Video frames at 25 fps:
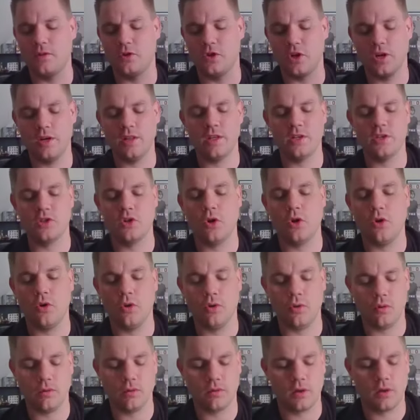during this
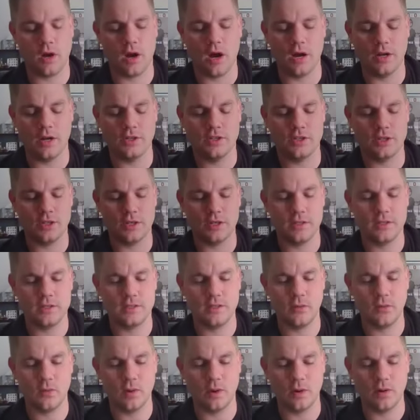whole concert,
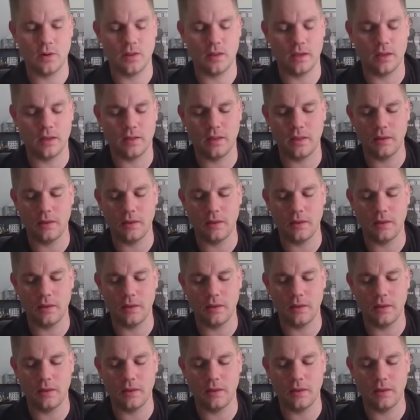we like